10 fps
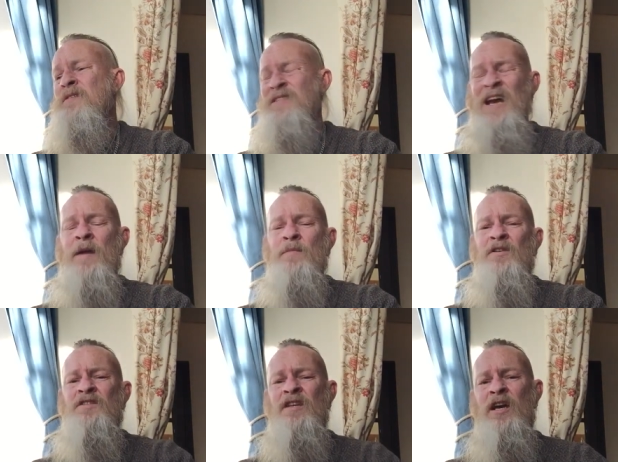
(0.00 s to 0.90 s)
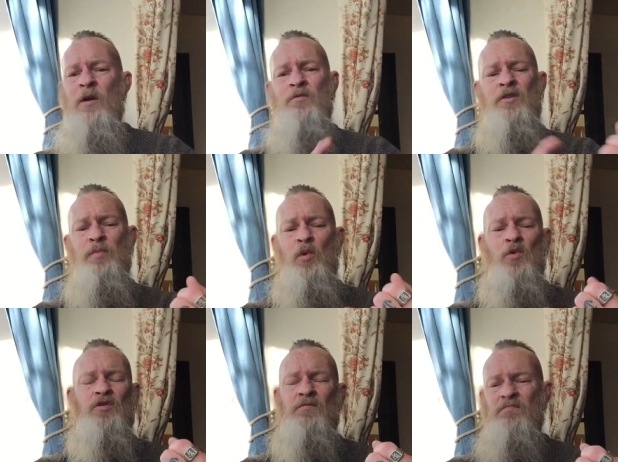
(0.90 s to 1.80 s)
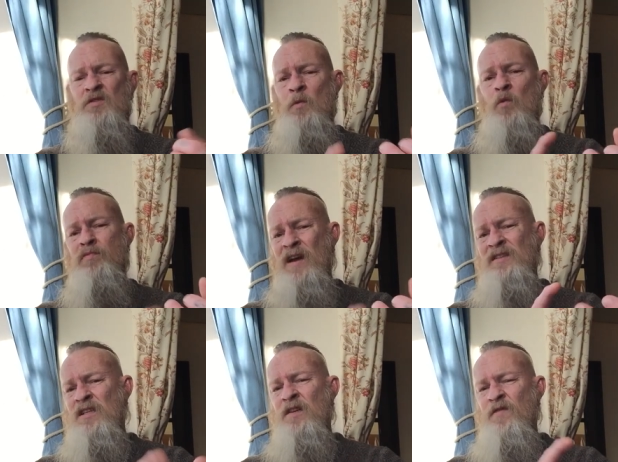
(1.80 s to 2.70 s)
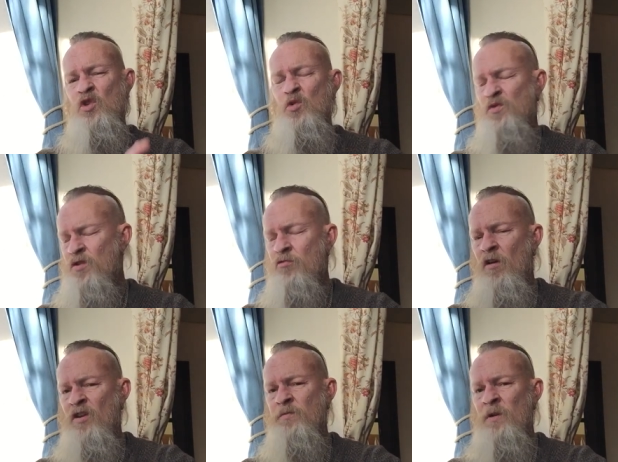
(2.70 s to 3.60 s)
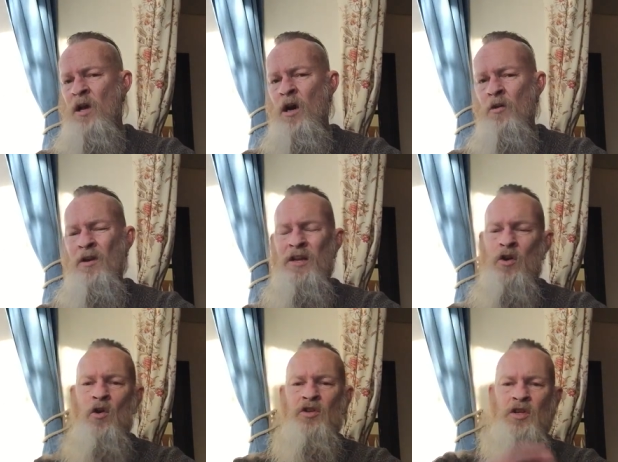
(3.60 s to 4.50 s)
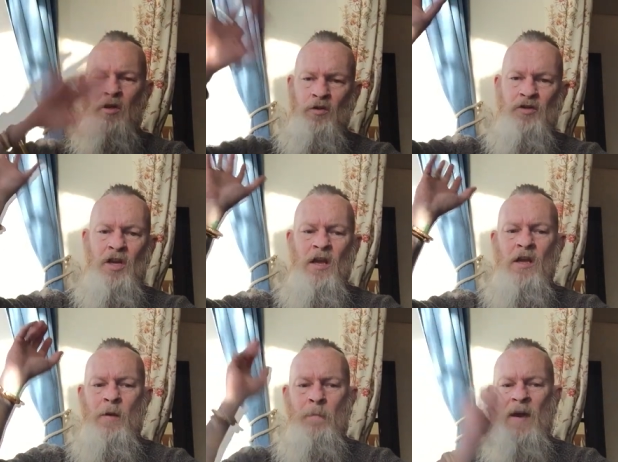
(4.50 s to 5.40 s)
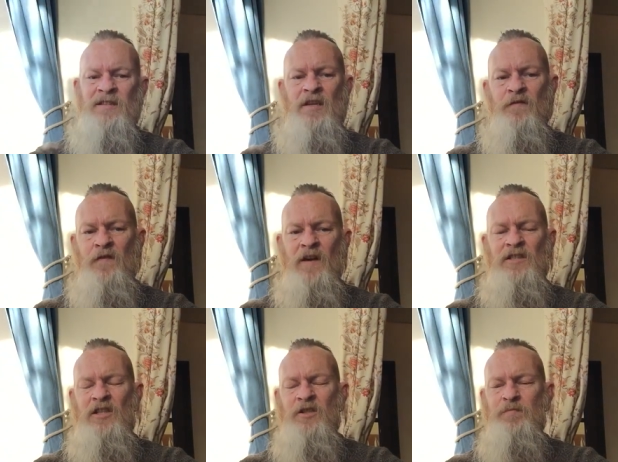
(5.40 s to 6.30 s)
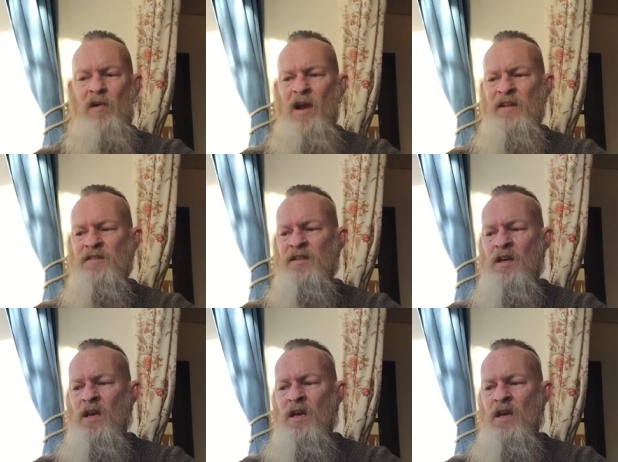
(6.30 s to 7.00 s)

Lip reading: damnedest to help support small brands, individuals and craftsmen only, not huge, massive, faceless brands.